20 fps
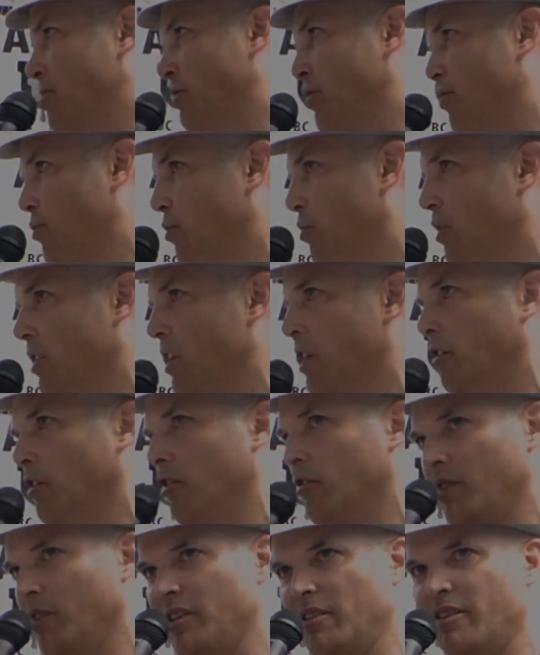of
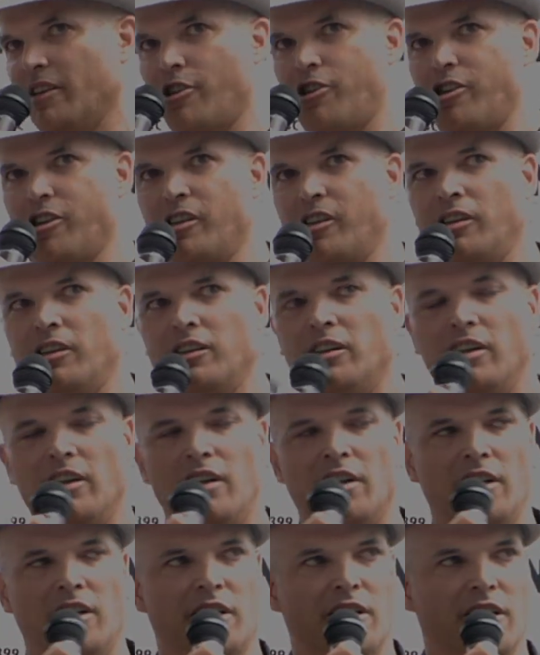extraordinary rendition,
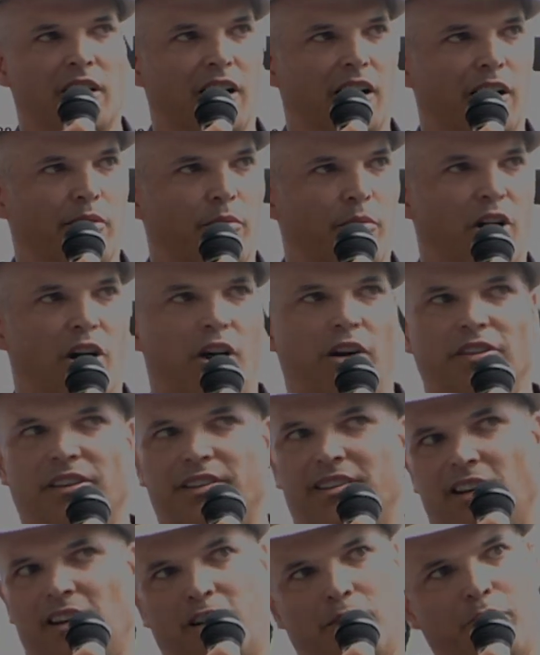all
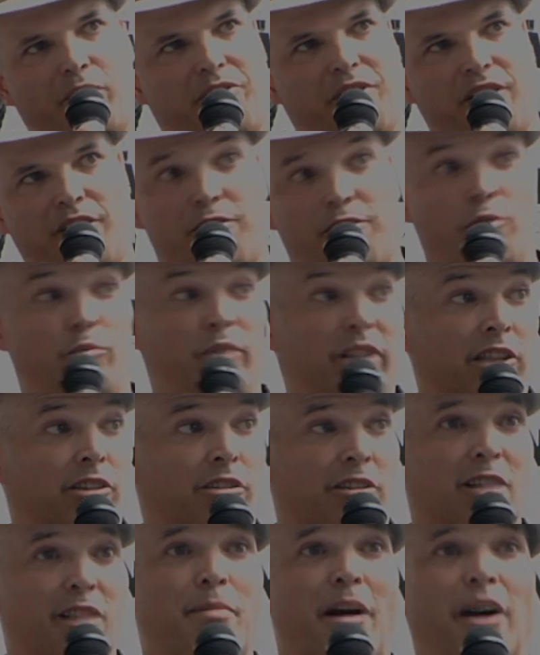the terrible things that we
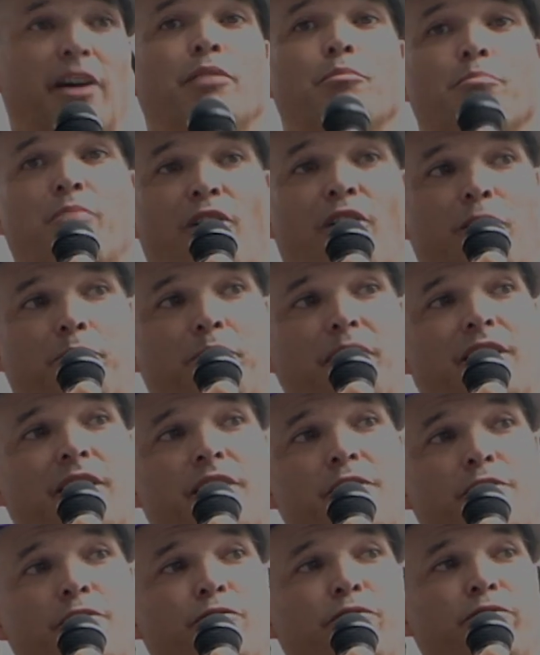learned about in large
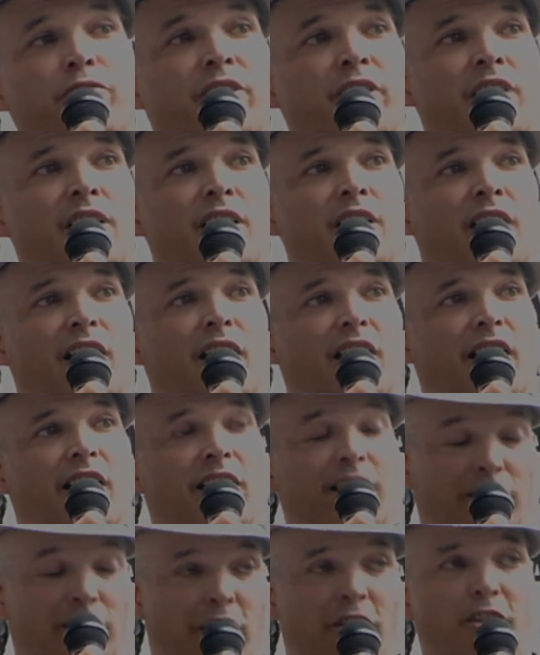part because of
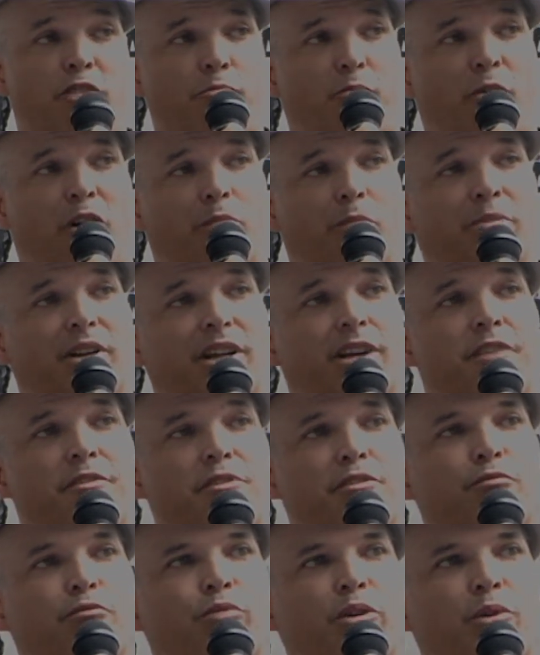
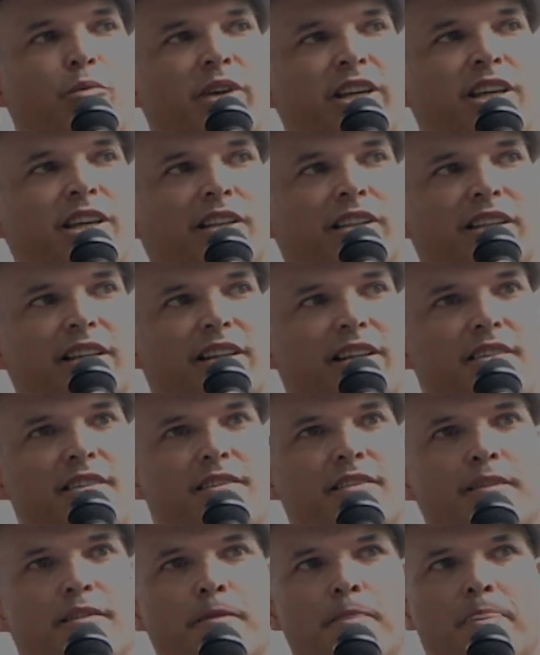
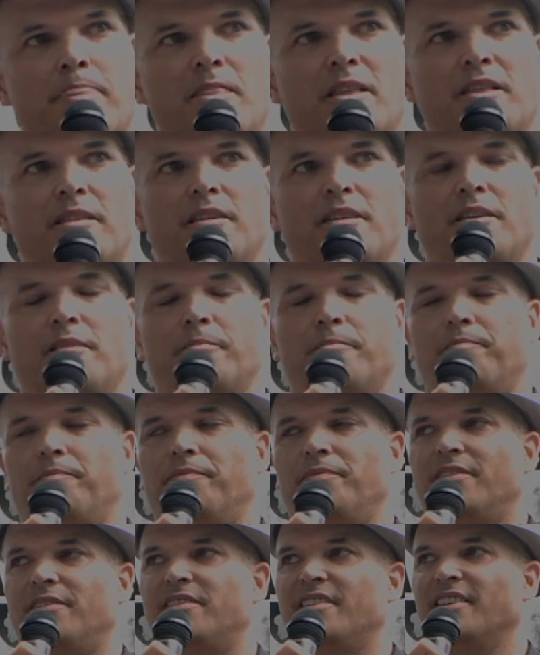WikiLeaks.
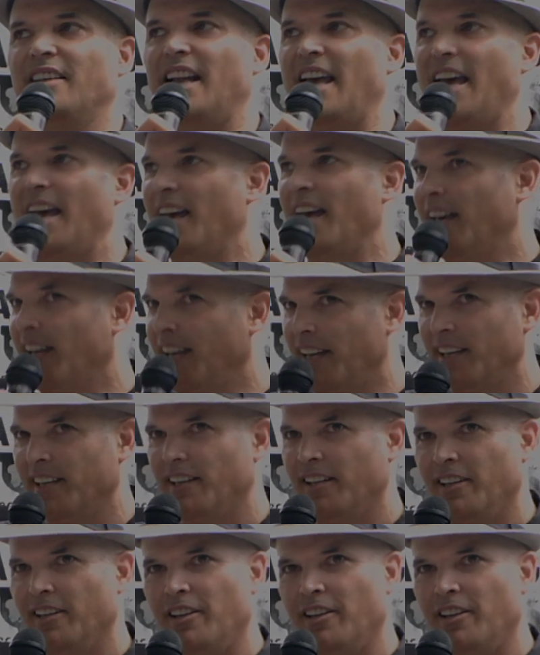Today,